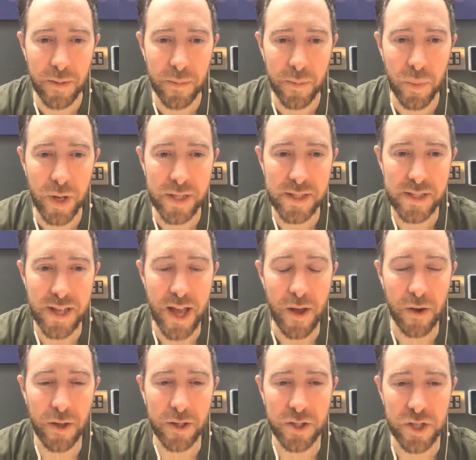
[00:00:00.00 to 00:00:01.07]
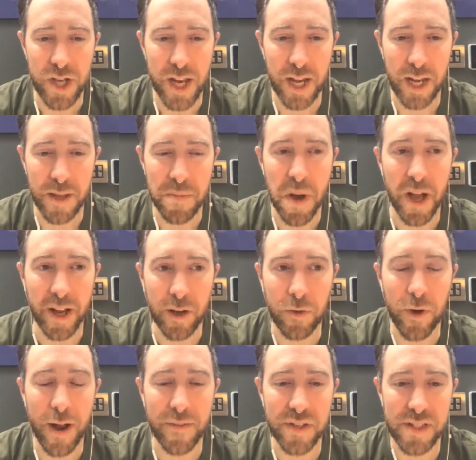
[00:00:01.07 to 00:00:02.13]
pressed down on gently by
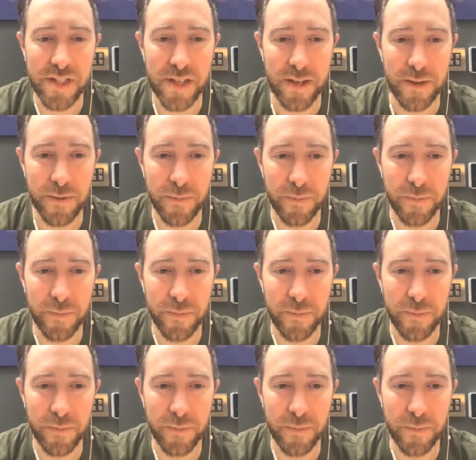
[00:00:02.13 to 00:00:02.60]
gravity,